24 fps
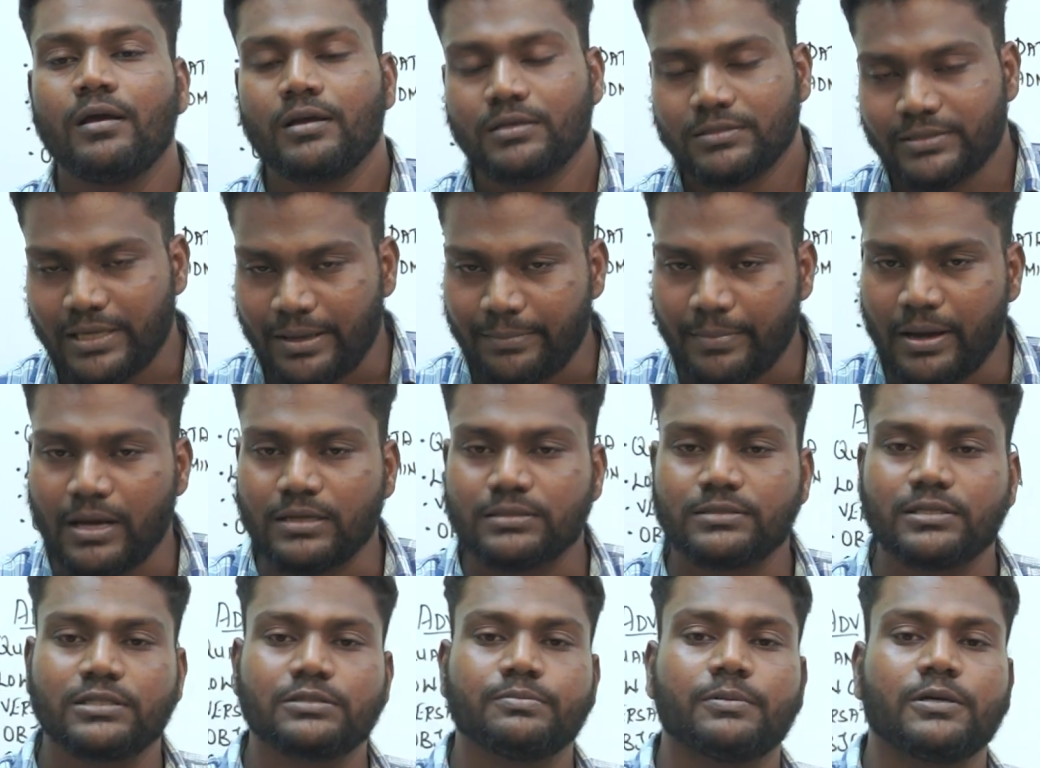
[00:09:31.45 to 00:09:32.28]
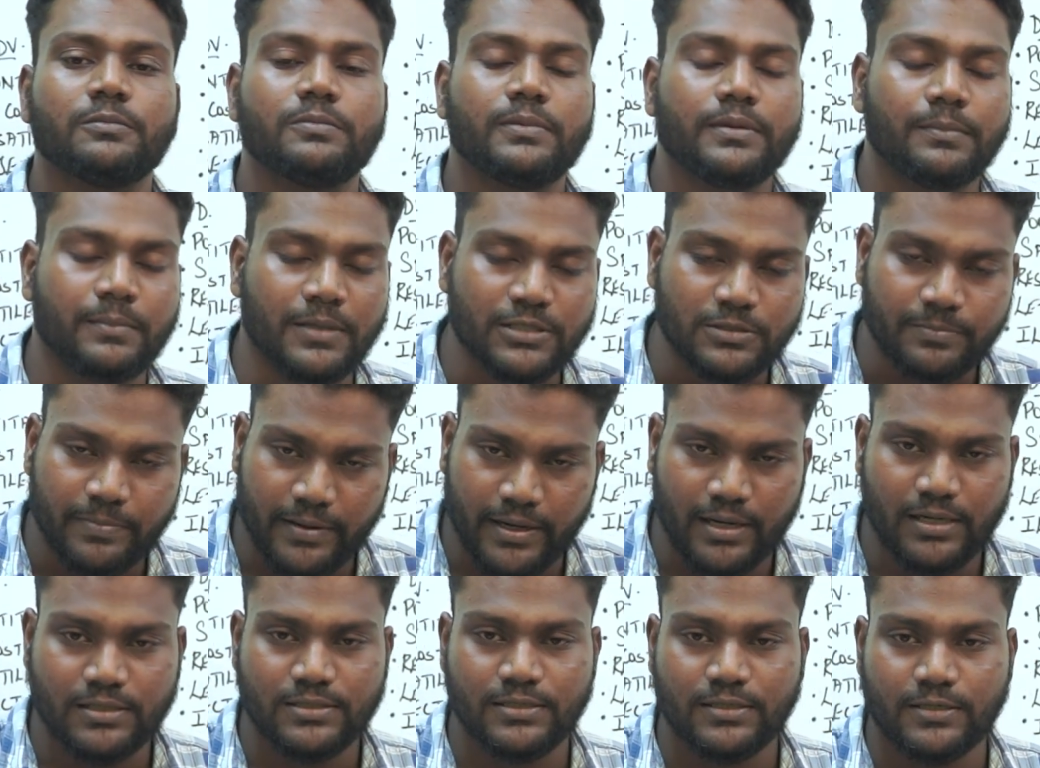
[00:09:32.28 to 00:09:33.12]
same answers must
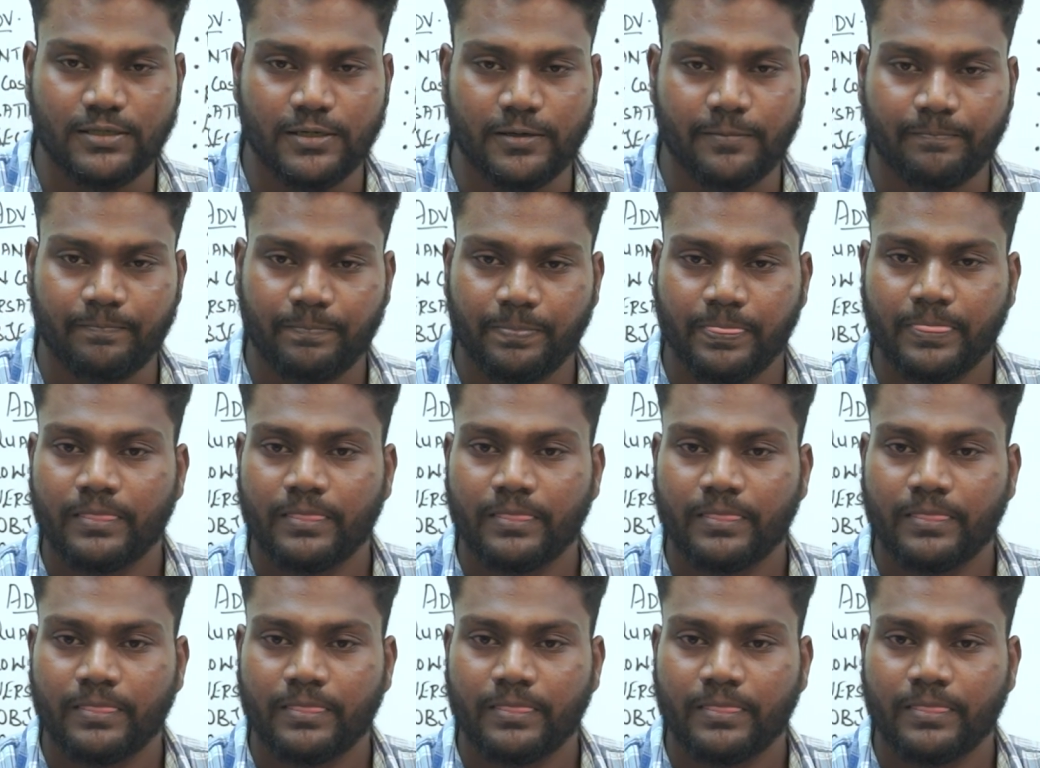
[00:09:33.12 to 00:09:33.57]
be elicited.